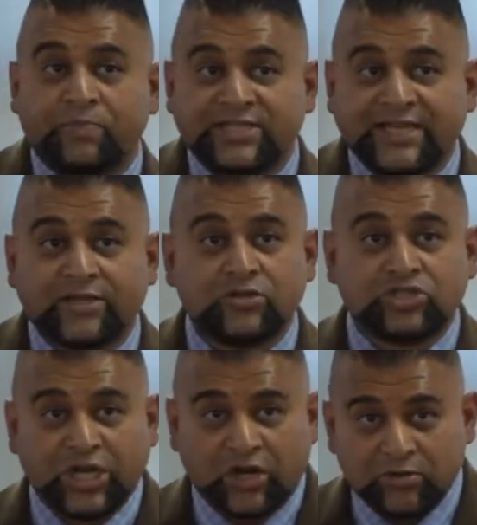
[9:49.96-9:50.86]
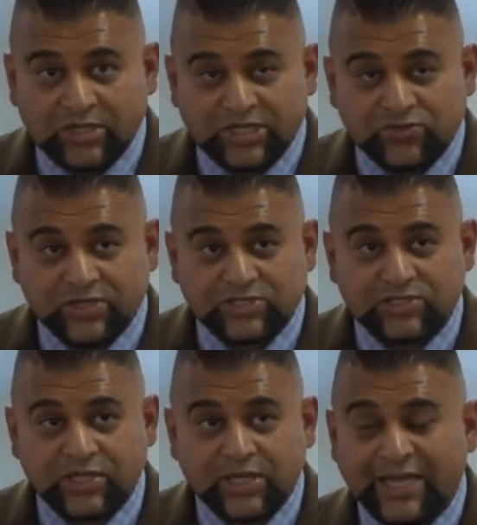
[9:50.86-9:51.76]
particular charitable interests,
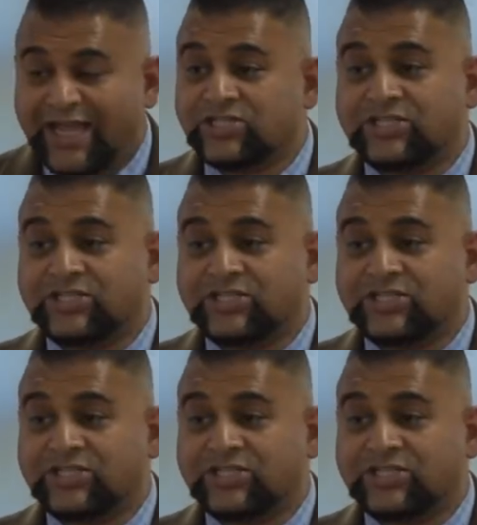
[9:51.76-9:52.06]
is